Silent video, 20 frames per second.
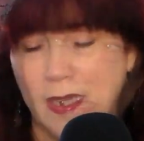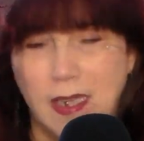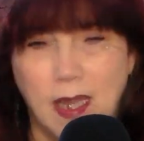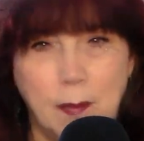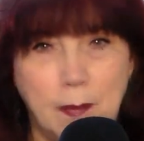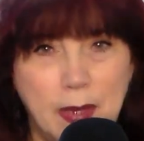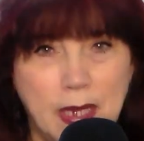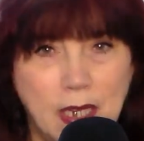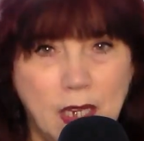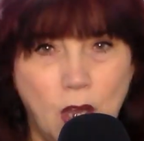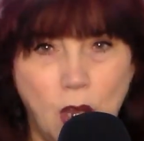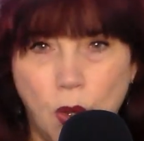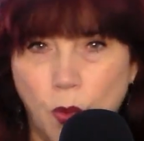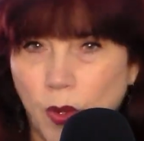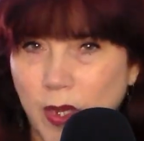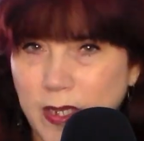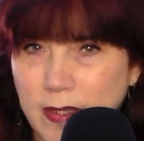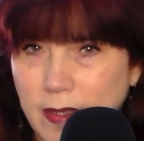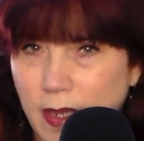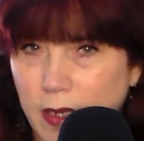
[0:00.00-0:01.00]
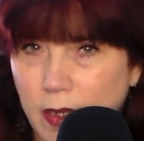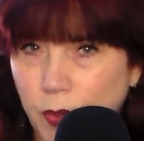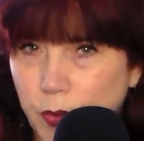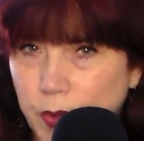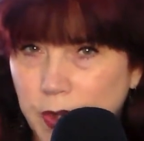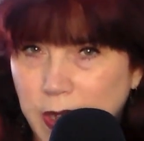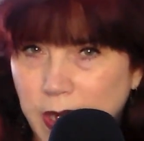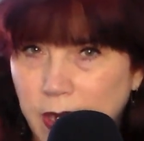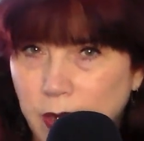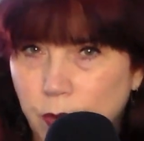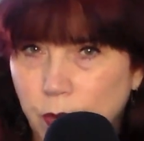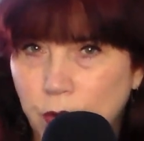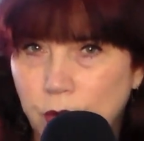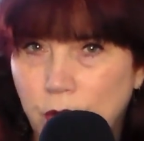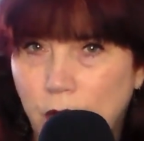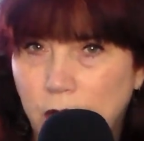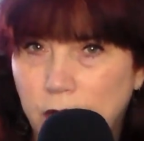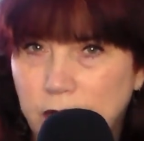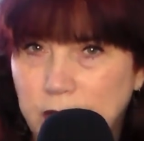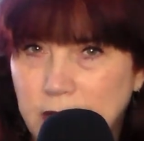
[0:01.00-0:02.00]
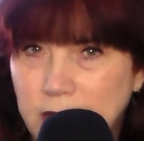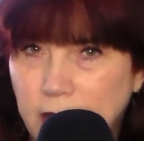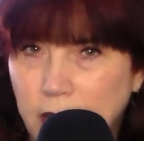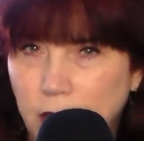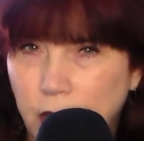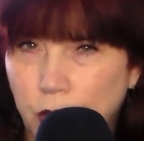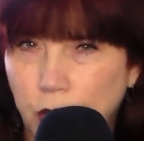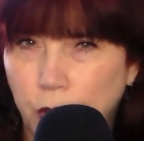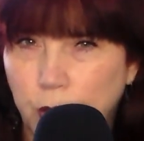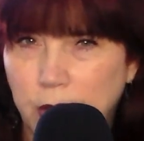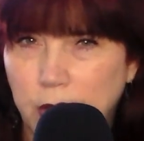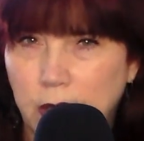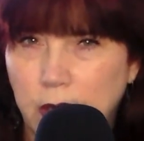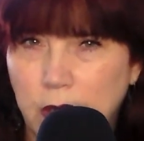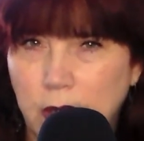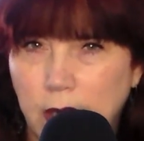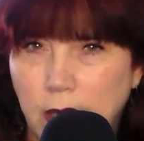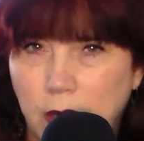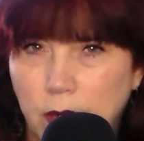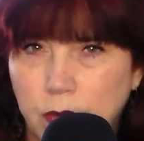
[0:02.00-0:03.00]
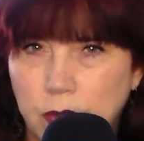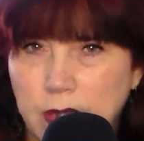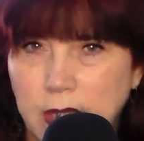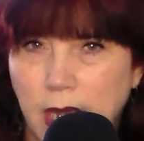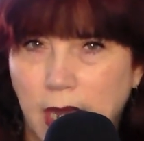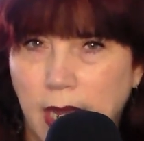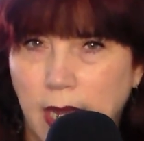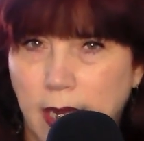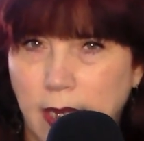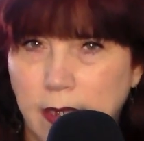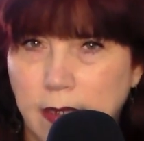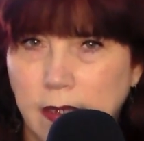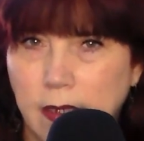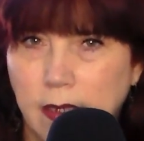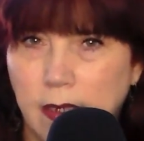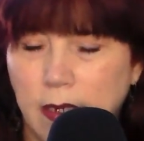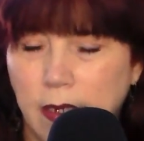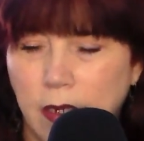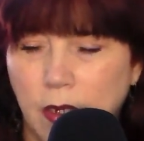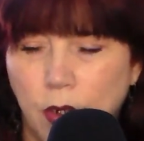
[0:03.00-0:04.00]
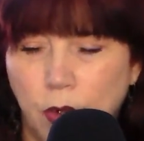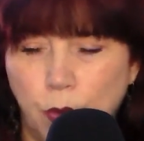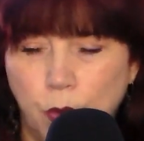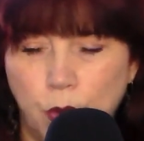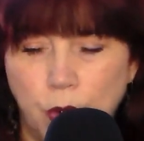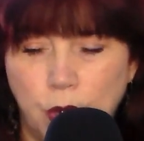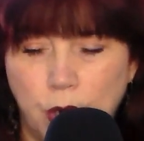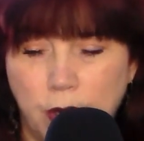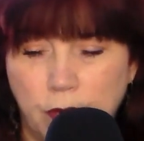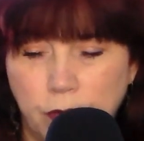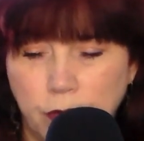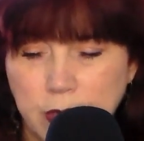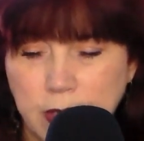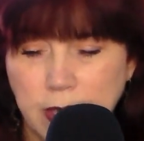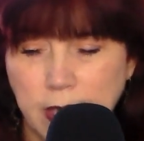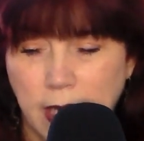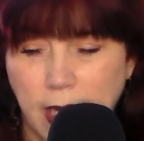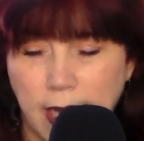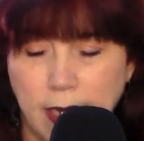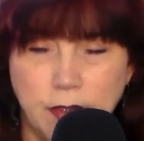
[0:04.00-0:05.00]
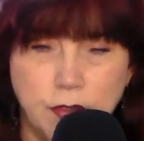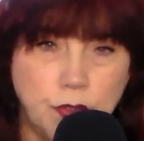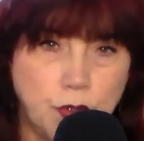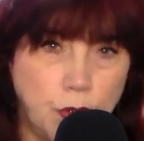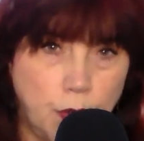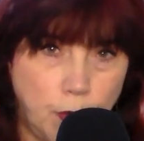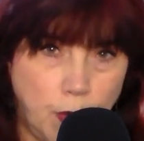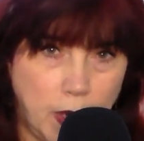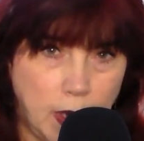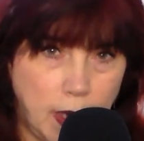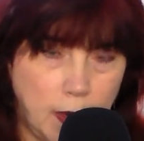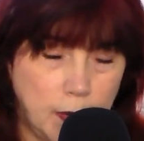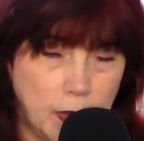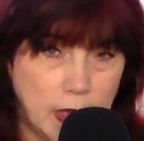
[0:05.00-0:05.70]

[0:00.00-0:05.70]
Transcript: Let me know, because I don't think Rudolph is included in those 8. Rudolph was an extra one, I